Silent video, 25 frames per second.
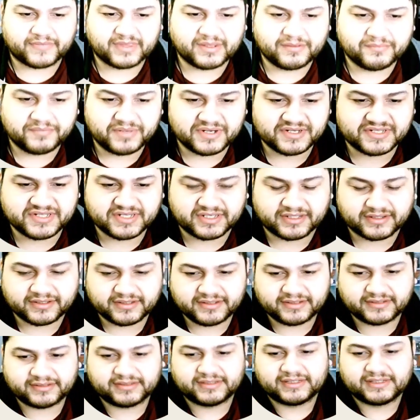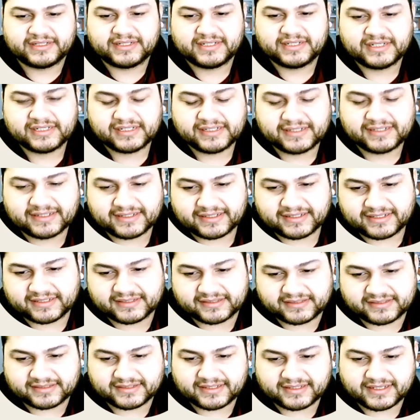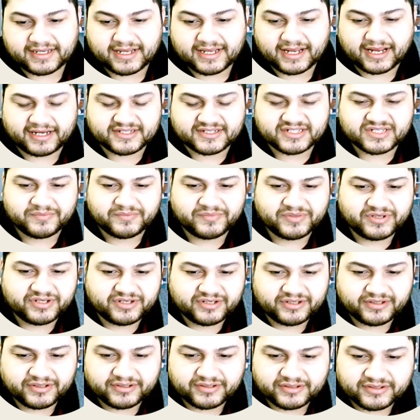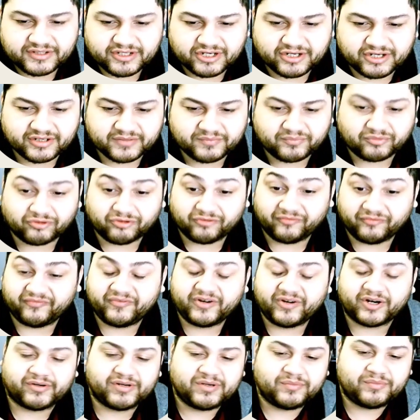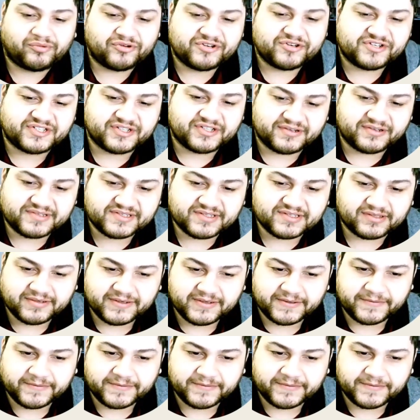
basically it has to be done very precisely,